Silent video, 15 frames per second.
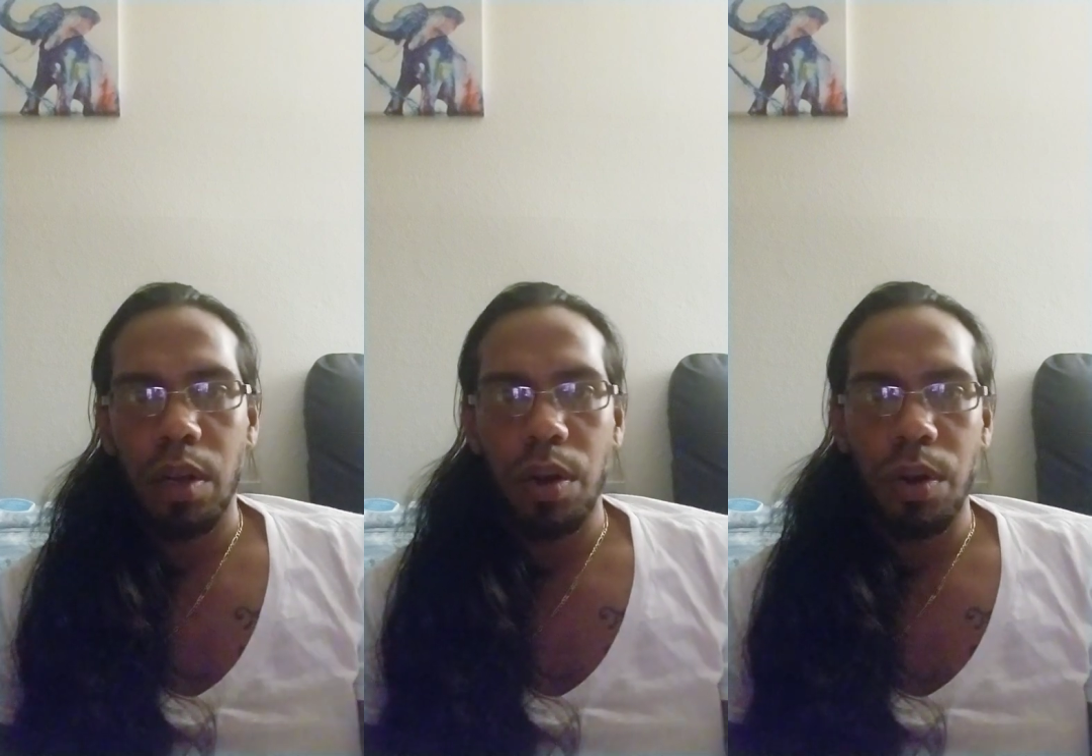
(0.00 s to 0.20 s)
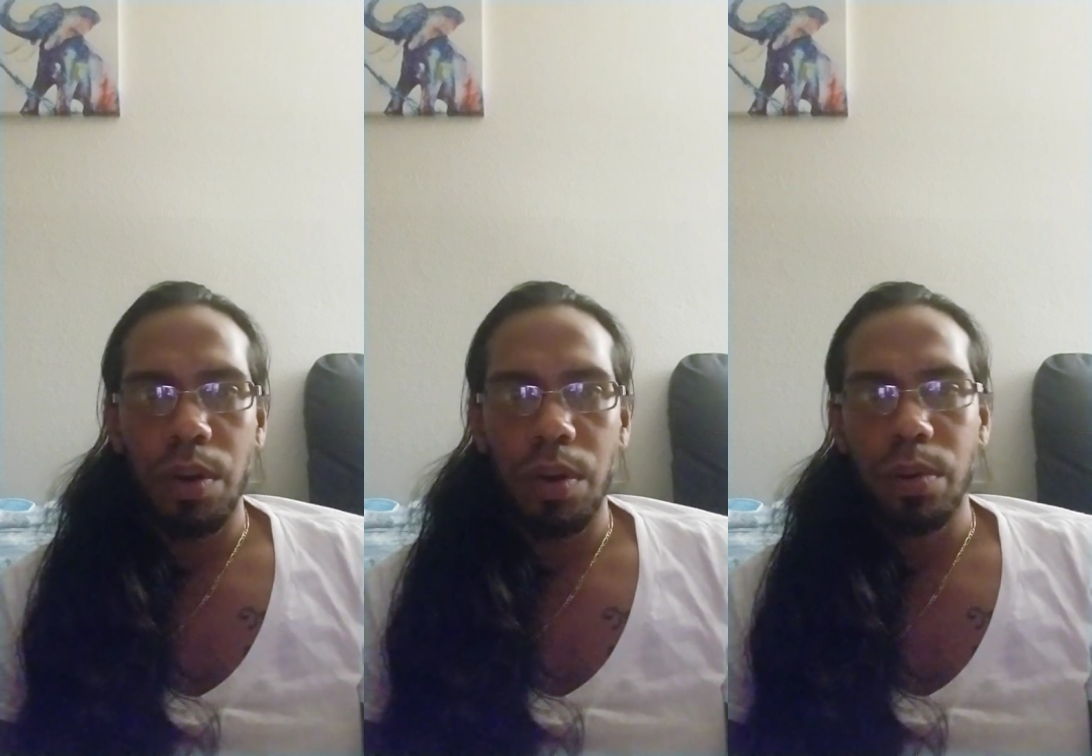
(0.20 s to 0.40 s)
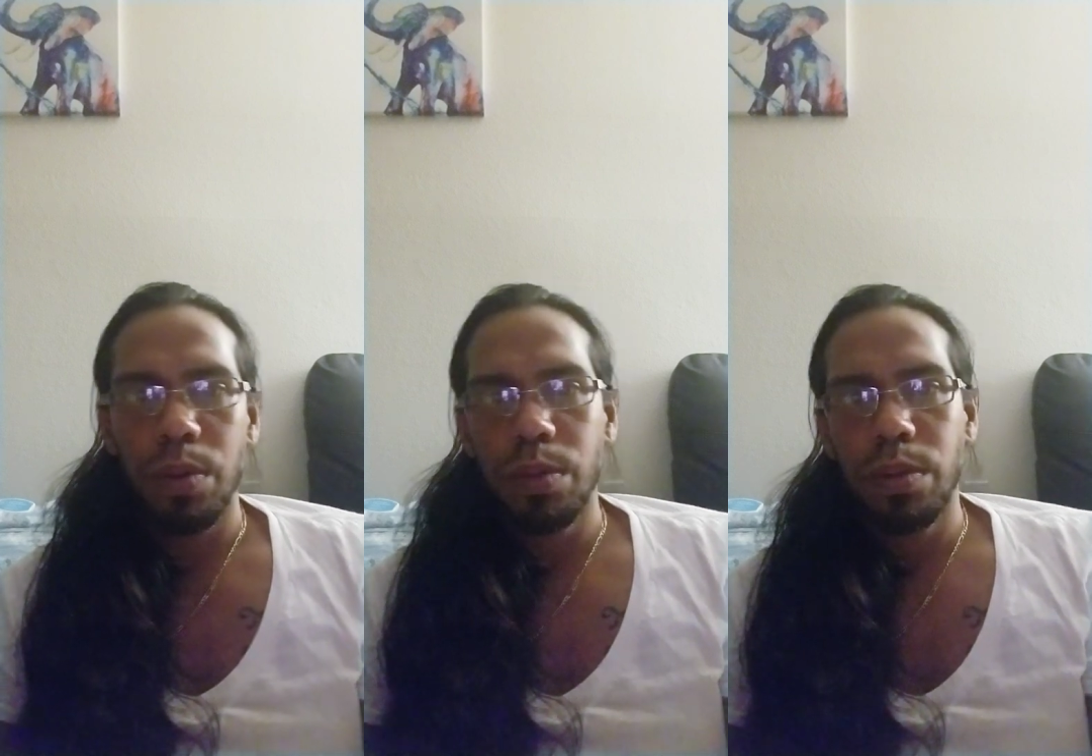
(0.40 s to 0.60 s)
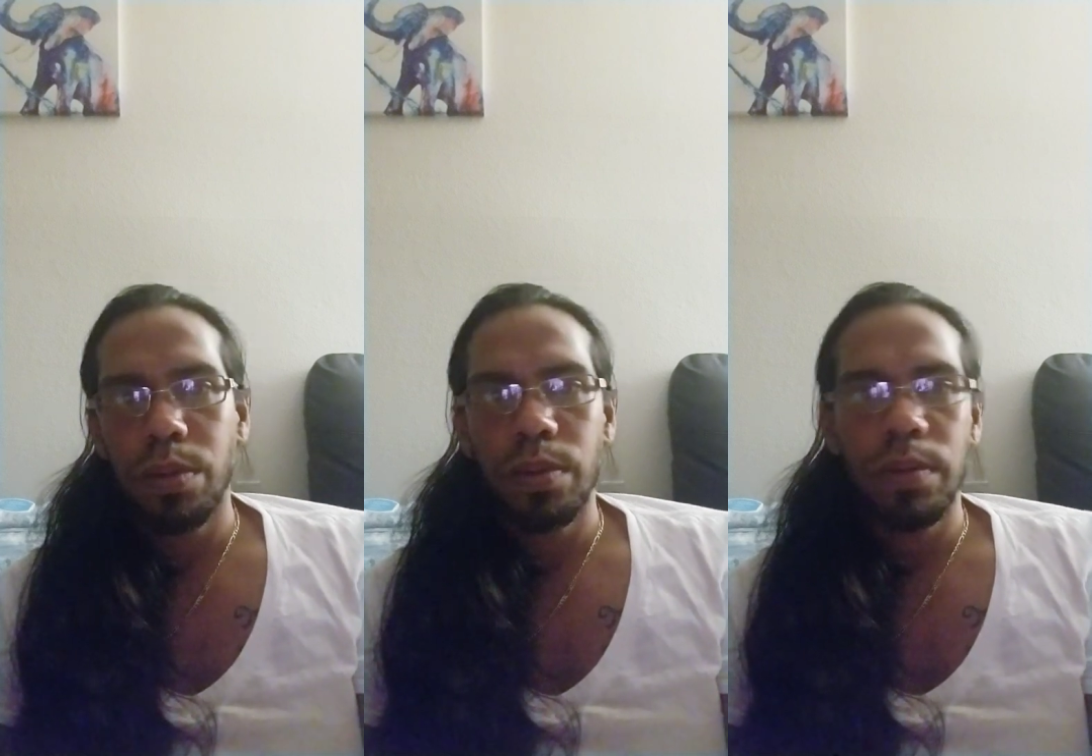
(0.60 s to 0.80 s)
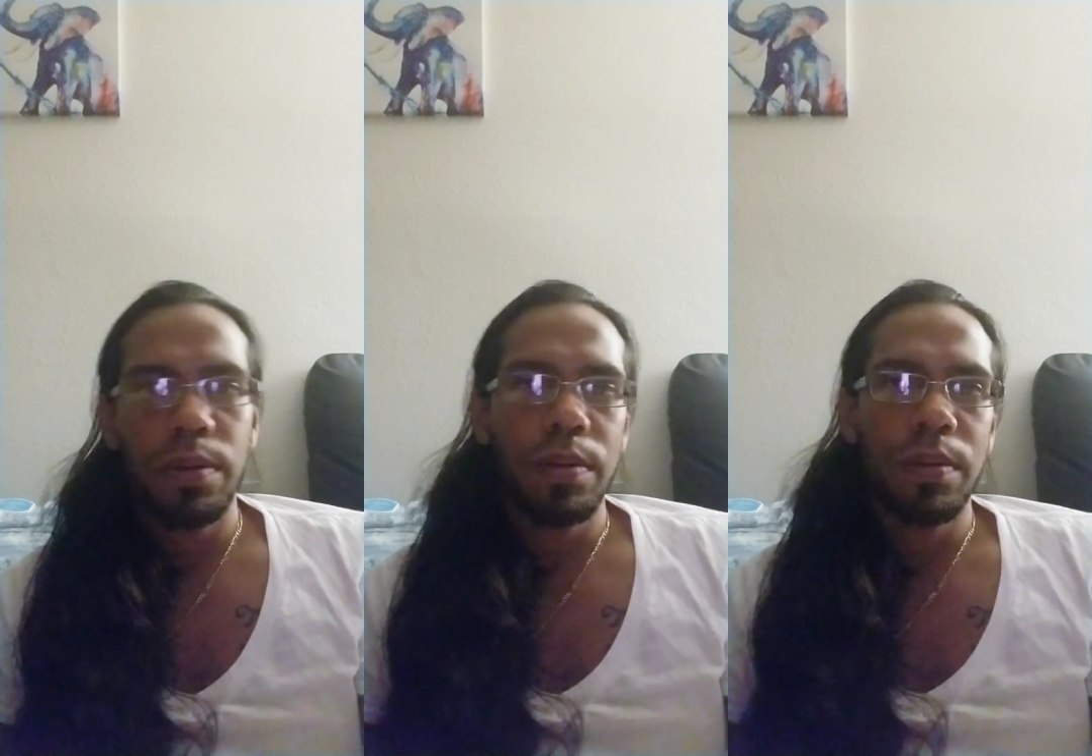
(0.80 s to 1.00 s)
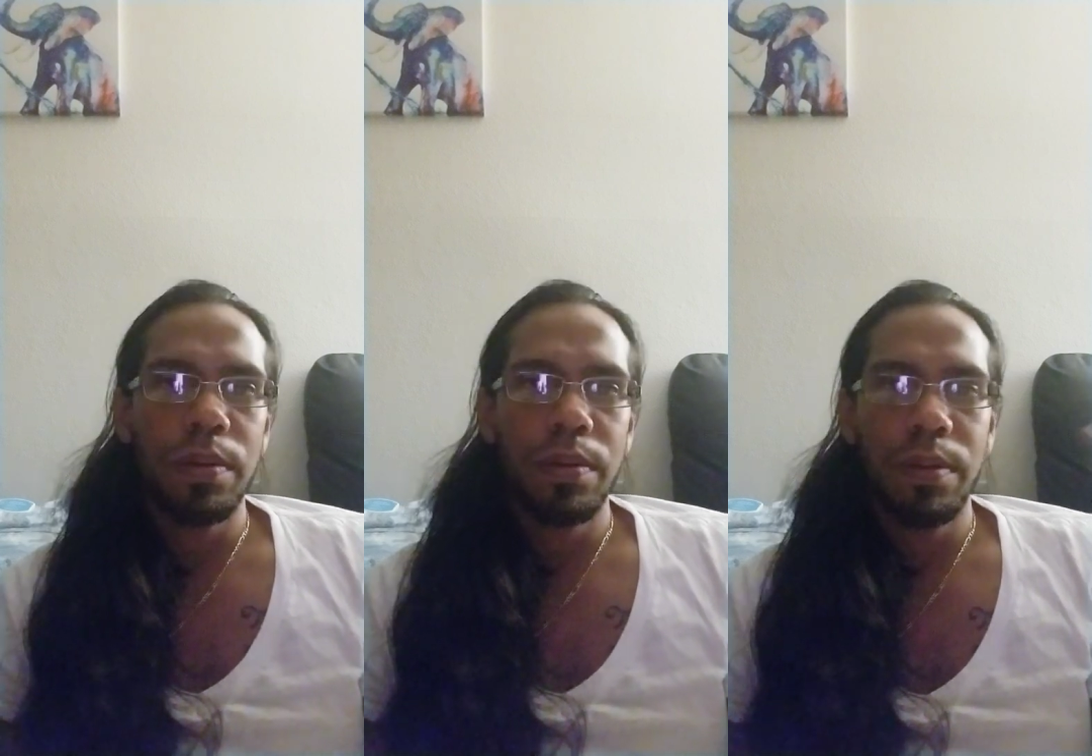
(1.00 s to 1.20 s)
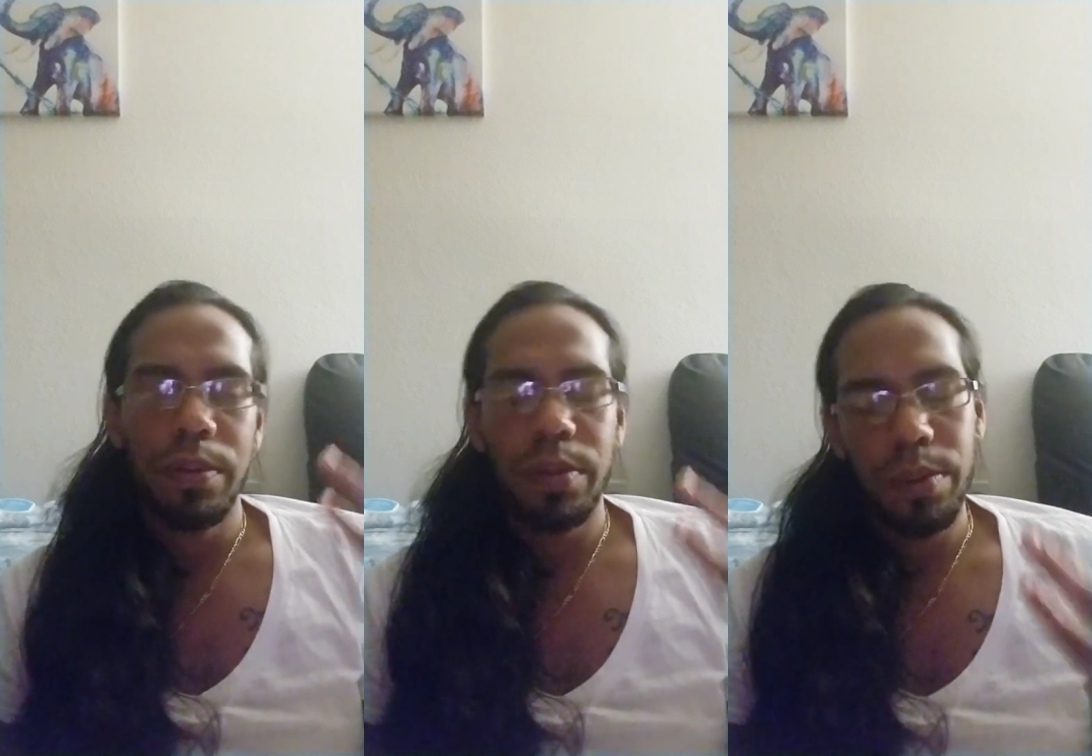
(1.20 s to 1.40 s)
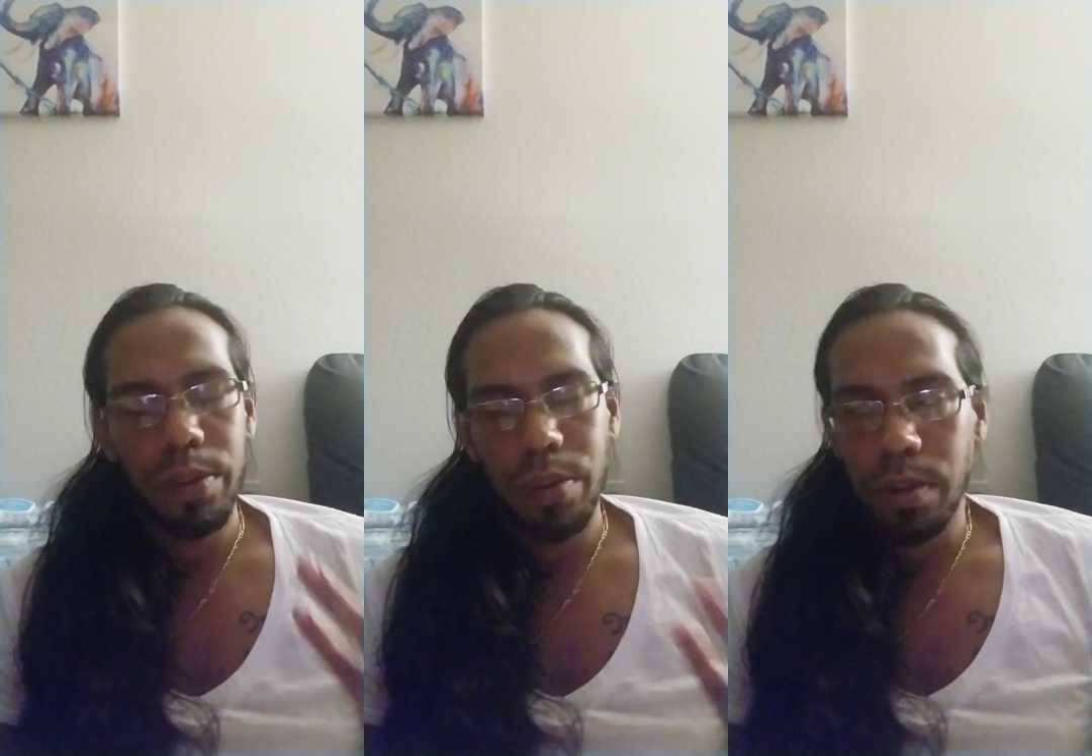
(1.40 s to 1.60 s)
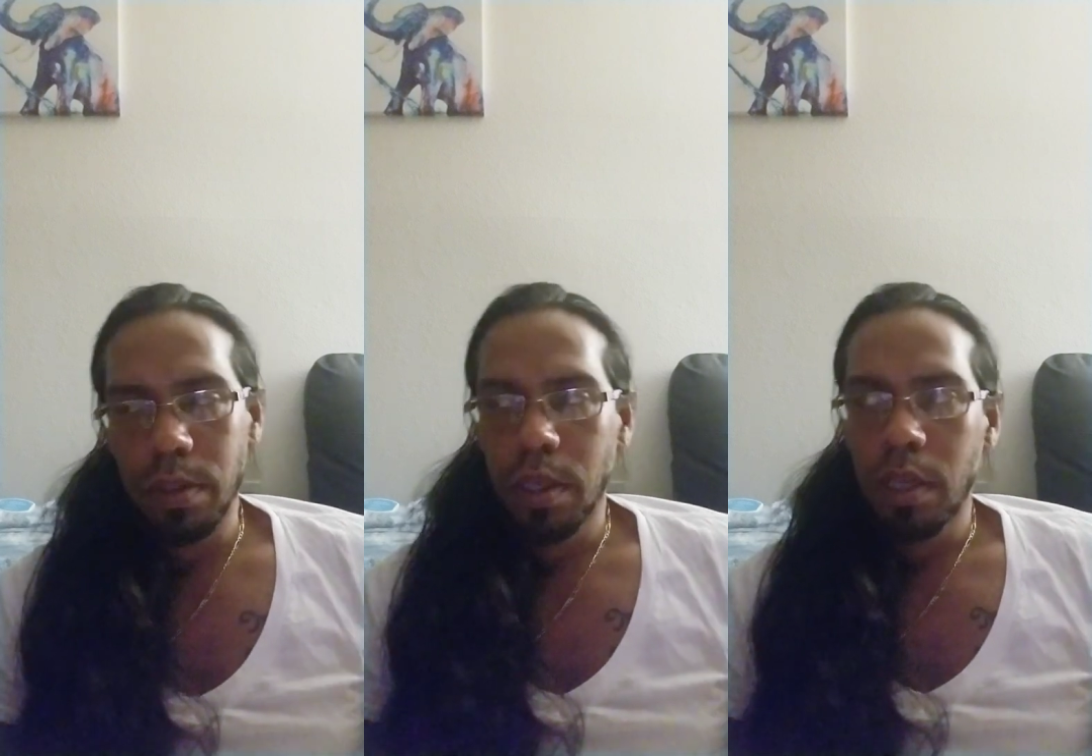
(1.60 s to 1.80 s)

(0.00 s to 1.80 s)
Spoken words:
Ooh,